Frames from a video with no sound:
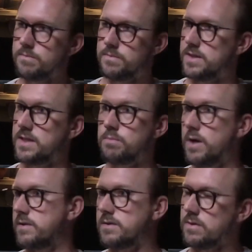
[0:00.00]
6
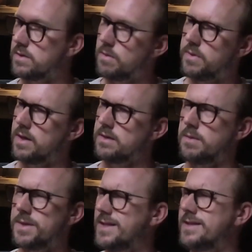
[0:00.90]
months or something
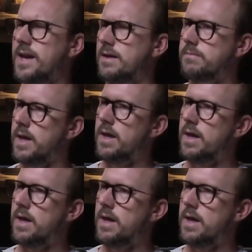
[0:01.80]
insane.